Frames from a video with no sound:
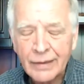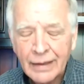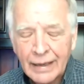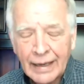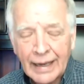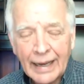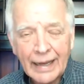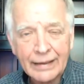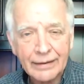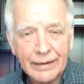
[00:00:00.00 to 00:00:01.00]

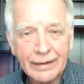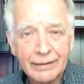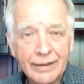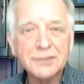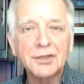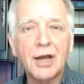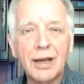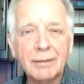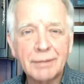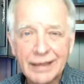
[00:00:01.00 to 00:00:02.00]
And uh, this
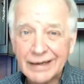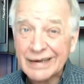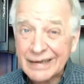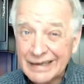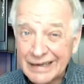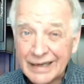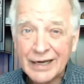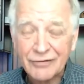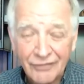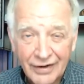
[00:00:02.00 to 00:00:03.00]
time, he did not
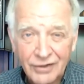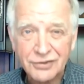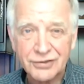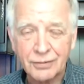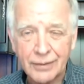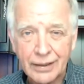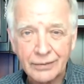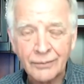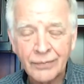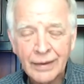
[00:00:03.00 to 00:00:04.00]
fare so well.
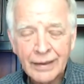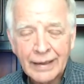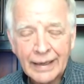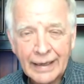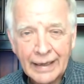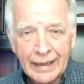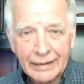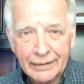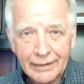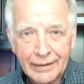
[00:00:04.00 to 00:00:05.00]
And
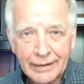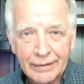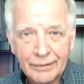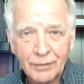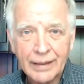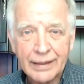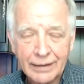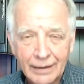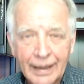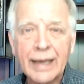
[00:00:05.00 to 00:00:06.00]
uh, when he
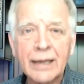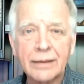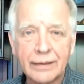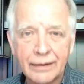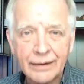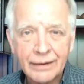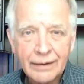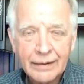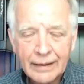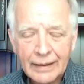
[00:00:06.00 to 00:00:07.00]
landed,
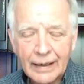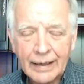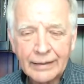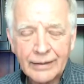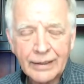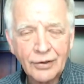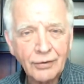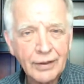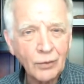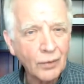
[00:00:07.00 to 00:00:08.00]
I think
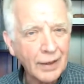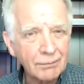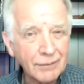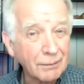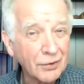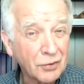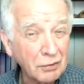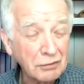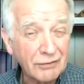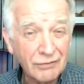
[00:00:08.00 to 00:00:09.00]
only one, maybe
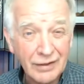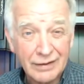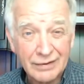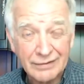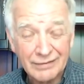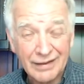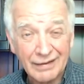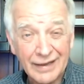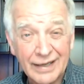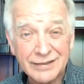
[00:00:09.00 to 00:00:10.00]
two of uh, the
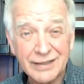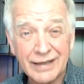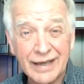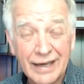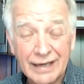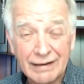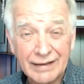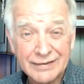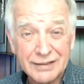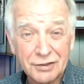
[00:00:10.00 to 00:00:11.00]
legs that he had, like
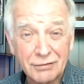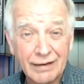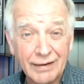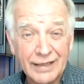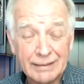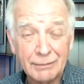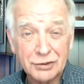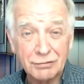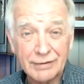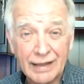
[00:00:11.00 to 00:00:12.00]
six or eight legs. I'm not sure
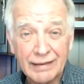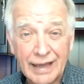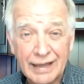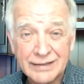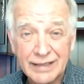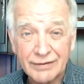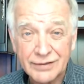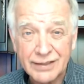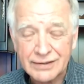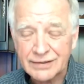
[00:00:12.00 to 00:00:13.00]
what, I think ants have six